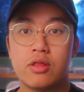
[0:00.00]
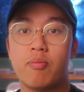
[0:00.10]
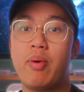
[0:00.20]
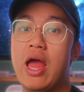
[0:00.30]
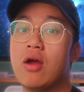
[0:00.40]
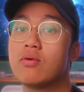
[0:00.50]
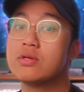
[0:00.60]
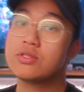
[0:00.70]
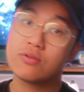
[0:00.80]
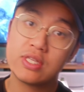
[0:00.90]
The power
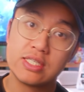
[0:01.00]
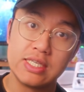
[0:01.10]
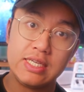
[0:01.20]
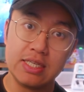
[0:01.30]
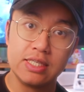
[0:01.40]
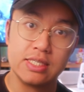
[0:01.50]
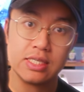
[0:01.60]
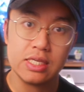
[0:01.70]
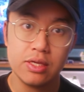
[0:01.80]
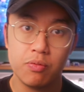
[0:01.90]
to this
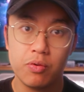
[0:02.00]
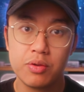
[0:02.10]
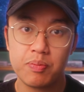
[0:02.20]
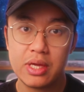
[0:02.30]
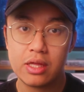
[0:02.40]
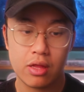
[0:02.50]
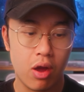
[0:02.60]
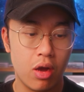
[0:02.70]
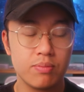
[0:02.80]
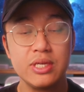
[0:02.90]
EDC would be the
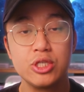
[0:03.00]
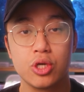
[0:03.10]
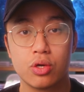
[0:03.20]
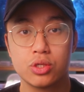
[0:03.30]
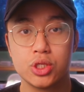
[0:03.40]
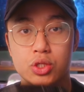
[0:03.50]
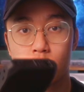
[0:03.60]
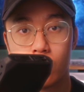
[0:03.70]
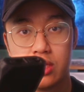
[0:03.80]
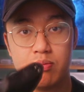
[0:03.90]
OmniCharge
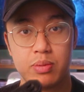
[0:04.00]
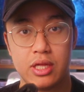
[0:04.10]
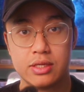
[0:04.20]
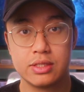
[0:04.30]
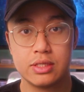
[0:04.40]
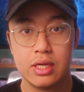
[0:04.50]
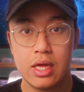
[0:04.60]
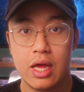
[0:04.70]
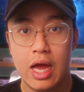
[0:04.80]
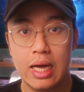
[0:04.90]
20 Plus.
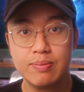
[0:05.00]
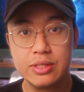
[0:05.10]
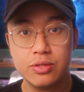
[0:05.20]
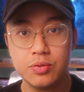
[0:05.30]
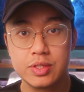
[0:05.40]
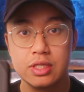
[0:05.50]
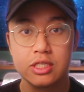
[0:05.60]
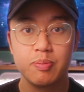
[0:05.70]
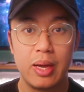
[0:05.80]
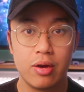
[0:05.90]
I've been using
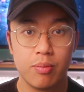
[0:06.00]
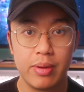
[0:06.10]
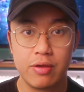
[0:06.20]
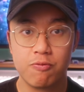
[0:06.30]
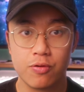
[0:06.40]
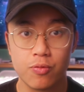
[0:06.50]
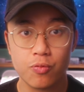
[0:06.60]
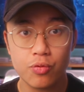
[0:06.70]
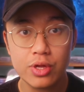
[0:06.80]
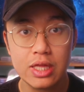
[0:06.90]
this power bank for a
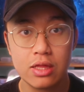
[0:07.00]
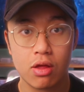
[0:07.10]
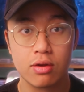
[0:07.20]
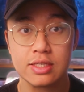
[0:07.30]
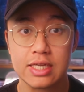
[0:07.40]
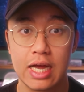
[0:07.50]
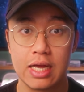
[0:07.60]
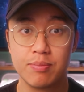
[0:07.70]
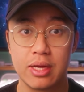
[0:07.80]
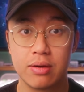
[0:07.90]
really long
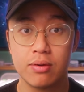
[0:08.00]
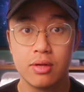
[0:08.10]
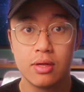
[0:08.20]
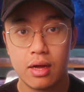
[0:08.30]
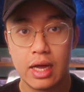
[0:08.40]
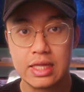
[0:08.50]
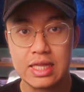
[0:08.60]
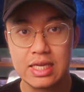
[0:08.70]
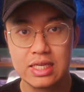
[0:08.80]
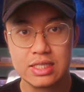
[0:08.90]
time now, I
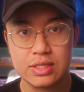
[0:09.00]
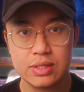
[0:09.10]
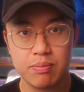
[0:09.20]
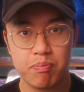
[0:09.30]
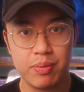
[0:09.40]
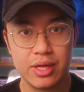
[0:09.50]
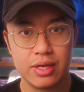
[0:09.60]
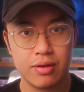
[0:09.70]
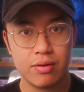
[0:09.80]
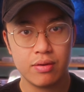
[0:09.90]
think it's
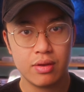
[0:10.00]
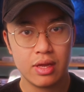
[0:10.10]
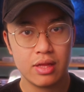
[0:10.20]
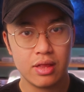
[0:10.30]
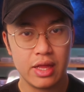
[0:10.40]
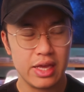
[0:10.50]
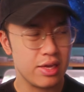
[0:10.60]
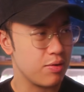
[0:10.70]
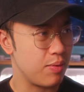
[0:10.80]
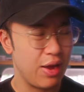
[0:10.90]
been
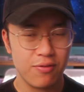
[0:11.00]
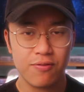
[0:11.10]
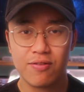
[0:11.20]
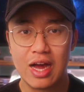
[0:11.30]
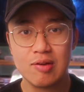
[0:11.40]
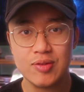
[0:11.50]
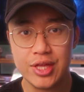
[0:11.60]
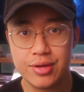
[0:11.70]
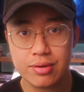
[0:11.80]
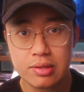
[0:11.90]
like around 5
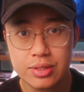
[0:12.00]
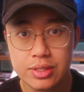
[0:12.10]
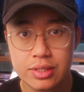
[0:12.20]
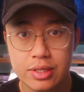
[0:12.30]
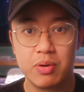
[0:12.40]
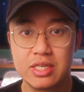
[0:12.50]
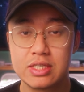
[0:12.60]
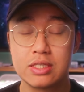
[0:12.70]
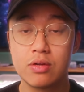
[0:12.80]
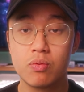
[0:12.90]
years, but it
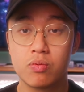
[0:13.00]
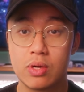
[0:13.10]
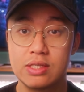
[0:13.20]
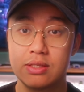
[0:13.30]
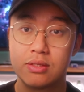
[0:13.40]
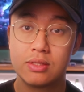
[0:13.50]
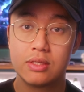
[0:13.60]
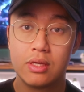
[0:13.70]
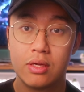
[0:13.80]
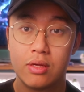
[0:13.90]
still runs